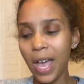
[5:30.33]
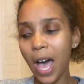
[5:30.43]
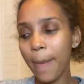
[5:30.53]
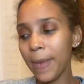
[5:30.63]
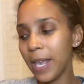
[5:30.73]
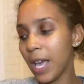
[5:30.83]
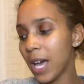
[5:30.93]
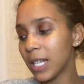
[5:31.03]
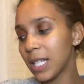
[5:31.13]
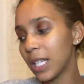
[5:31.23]
I mean,
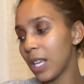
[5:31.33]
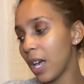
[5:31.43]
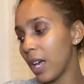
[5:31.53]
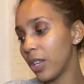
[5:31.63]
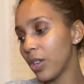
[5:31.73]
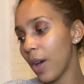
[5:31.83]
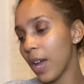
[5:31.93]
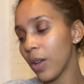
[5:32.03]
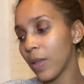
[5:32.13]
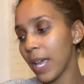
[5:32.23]
honestly, y'all, you know, I
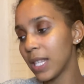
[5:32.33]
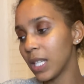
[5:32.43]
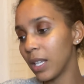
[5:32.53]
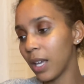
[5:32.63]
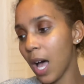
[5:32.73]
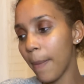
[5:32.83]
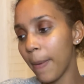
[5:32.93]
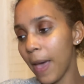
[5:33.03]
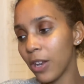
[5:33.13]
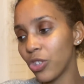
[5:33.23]
don't like to cop
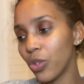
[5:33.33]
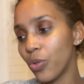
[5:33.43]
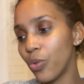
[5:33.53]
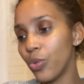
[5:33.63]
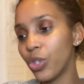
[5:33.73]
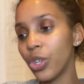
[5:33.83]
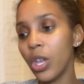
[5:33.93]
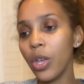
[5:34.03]
attitudes